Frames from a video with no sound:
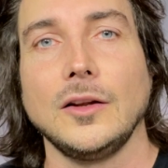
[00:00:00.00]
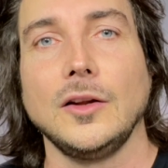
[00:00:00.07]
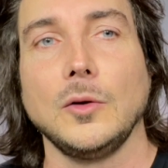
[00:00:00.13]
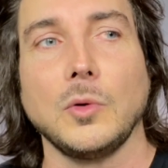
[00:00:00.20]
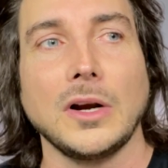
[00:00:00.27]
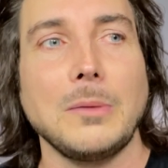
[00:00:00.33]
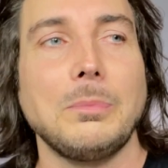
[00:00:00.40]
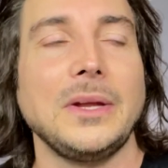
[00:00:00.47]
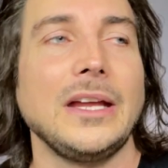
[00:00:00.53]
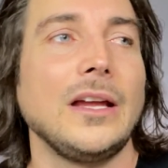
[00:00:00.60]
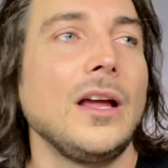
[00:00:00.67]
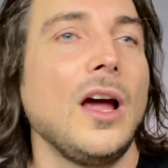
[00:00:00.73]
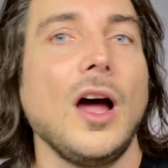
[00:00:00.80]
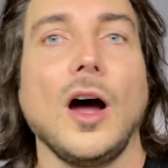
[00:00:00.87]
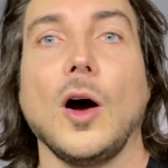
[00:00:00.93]
You want to
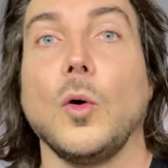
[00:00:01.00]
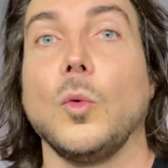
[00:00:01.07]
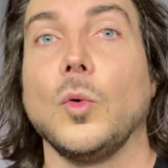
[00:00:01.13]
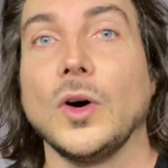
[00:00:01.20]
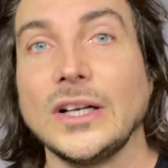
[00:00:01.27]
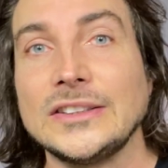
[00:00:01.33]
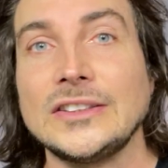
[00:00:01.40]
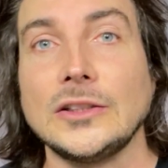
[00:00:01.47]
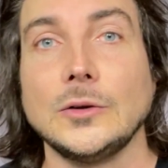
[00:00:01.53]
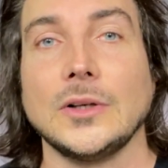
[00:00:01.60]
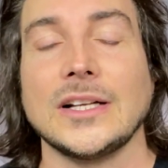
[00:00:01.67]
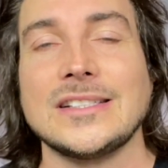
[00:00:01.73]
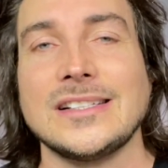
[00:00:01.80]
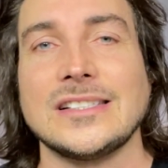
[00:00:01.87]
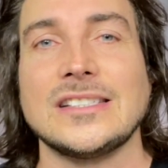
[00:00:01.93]
be a wuss who
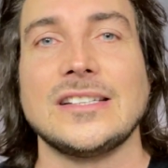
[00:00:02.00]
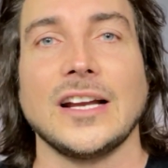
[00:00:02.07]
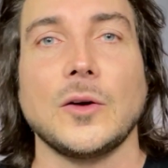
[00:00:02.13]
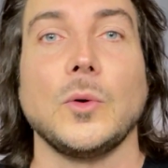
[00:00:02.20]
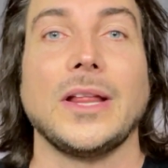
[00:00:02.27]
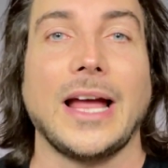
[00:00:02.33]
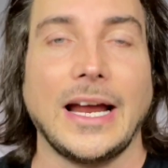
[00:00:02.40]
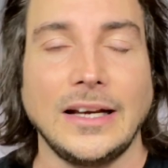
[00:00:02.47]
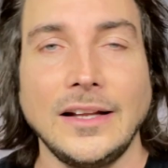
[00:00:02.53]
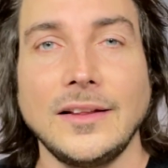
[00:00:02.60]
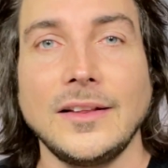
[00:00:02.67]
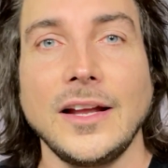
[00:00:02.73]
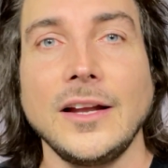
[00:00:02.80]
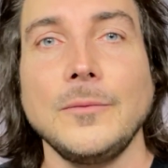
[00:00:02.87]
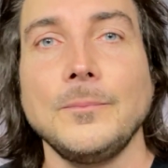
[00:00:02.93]
doesn't stick with
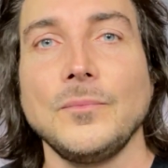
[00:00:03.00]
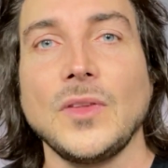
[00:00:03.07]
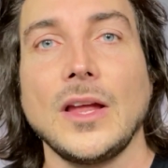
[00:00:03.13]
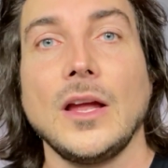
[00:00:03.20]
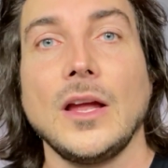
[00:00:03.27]
anything?